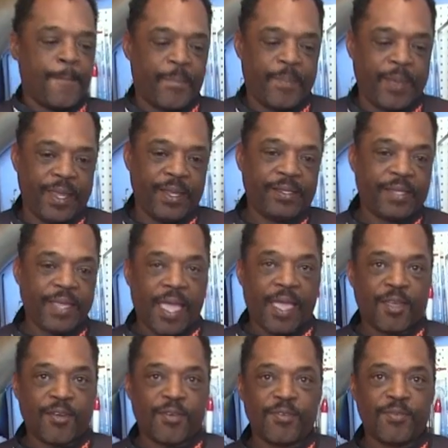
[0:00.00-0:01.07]
Bait and
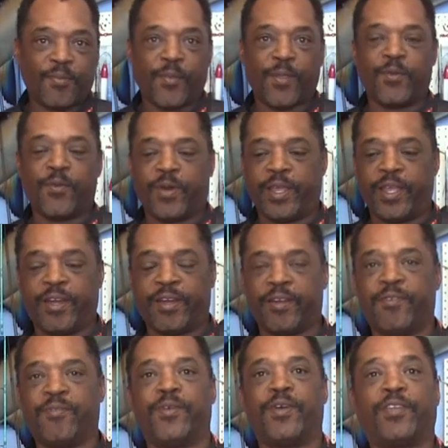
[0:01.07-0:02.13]
Tackle. We're
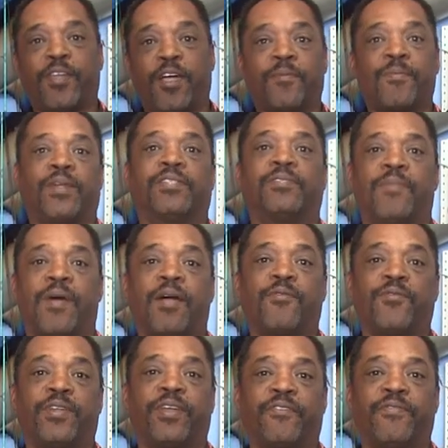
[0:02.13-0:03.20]
here, we're going to talk about some
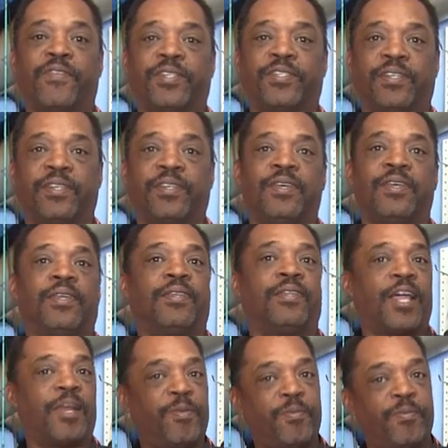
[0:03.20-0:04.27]
aqueduct fishing. A
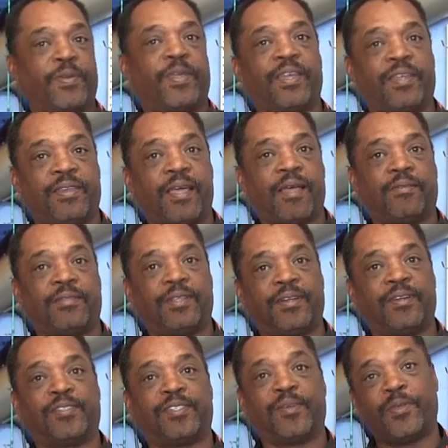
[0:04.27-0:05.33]
lot of people are getting out
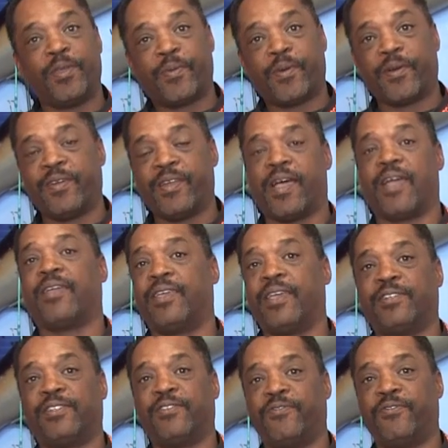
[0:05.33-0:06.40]
there, some people are not
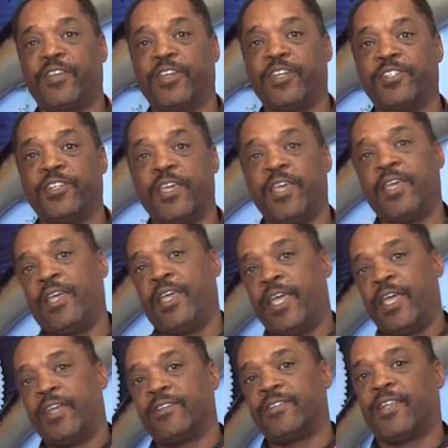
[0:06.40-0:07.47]
catching fish,
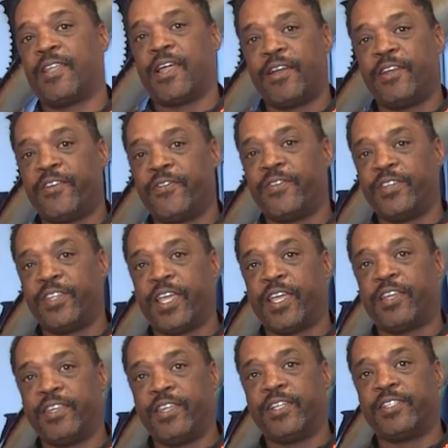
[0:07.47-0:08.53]
and there's a lot of different
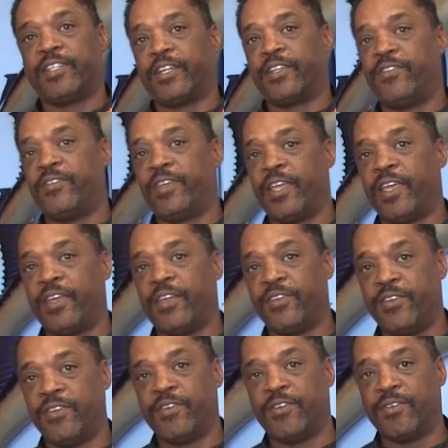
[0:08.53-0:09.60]
techniques that you can
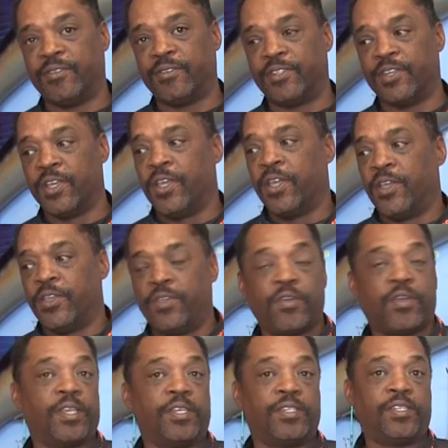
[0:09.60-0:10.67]
use.
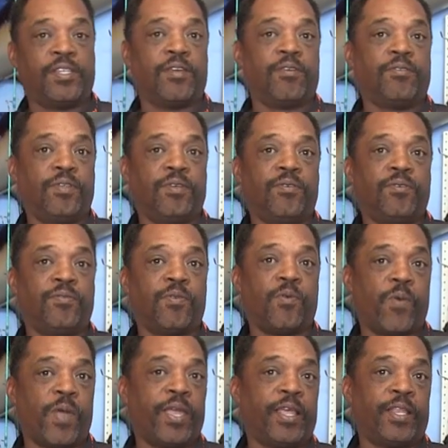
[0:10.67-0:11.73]
You can still do the
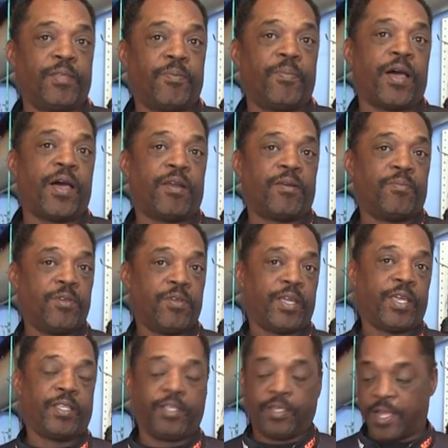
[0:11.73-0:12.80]
weight at the bottom,
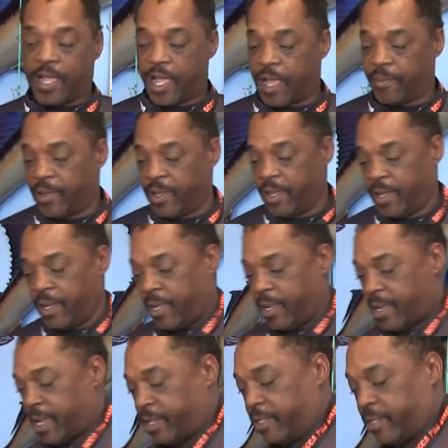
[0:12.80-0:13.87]
hook at the top,
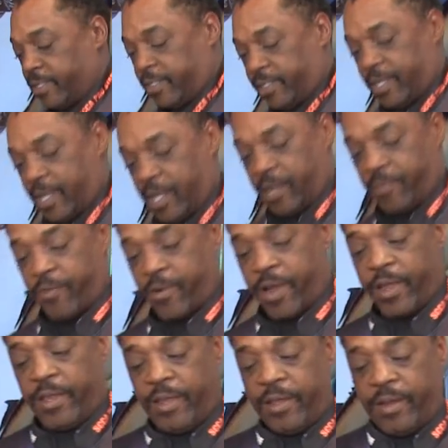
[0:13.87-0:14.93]
like this setup
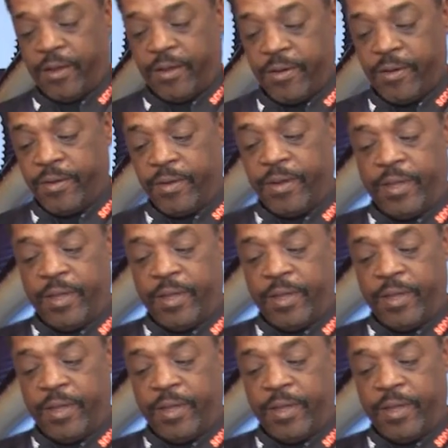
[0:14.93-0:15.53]
right here,